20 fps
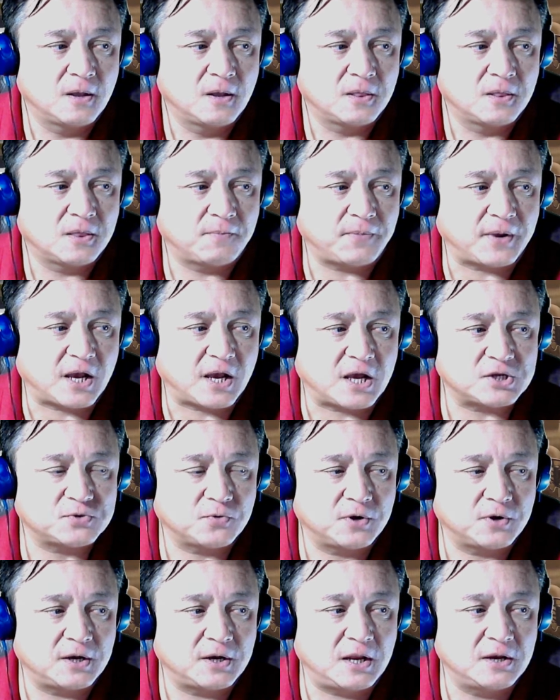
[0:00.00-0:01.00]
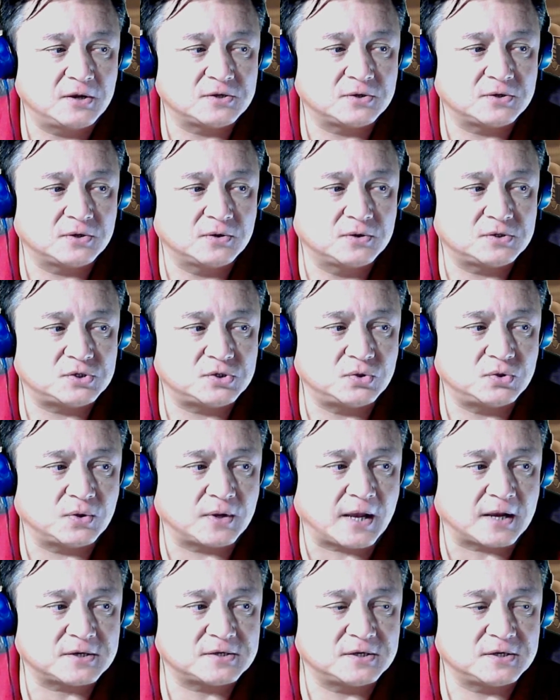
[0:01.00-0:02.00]
the password I need to
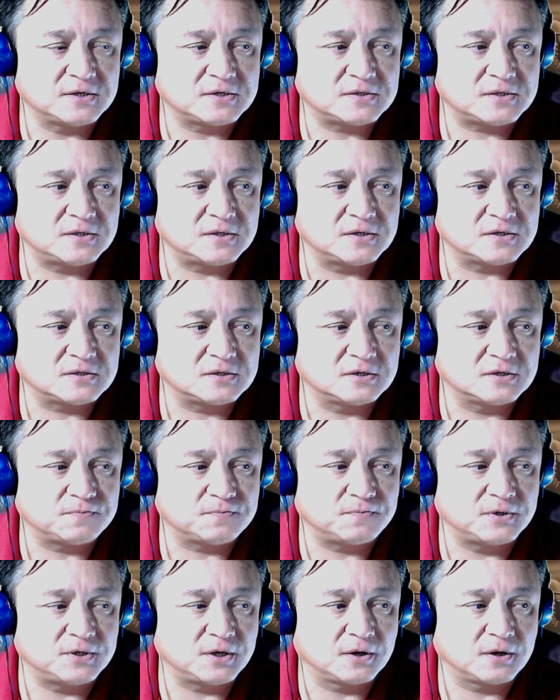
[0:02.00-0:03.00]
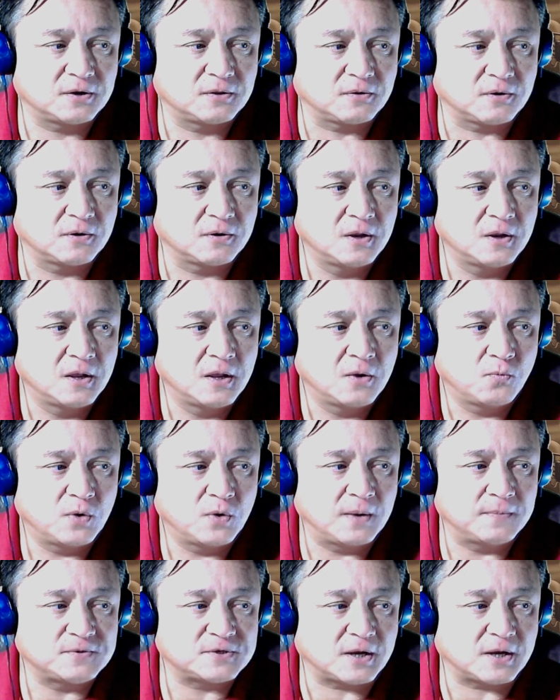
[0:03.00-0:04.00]
access this particular
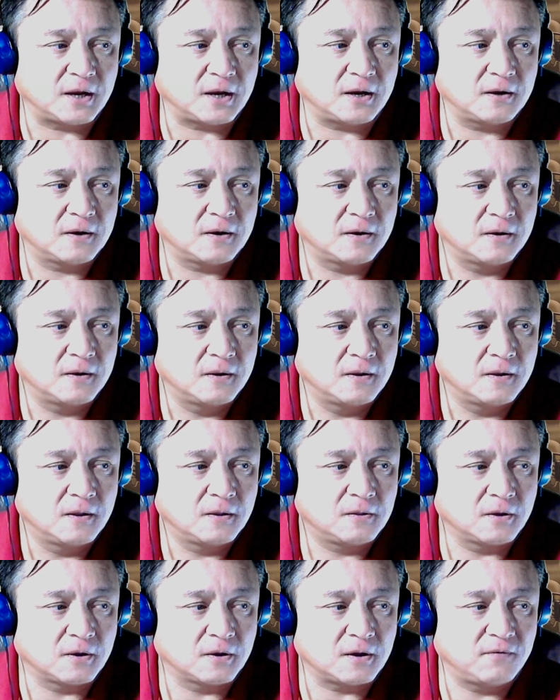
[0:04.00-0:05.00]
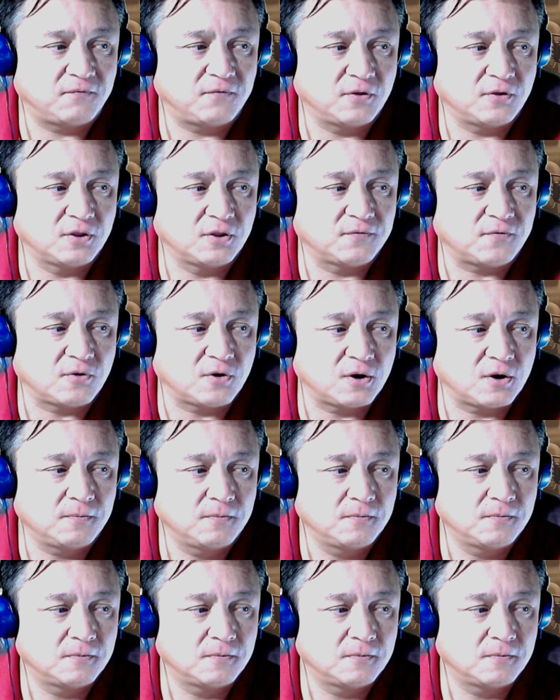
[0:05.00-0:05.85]
website. Click on fill the form,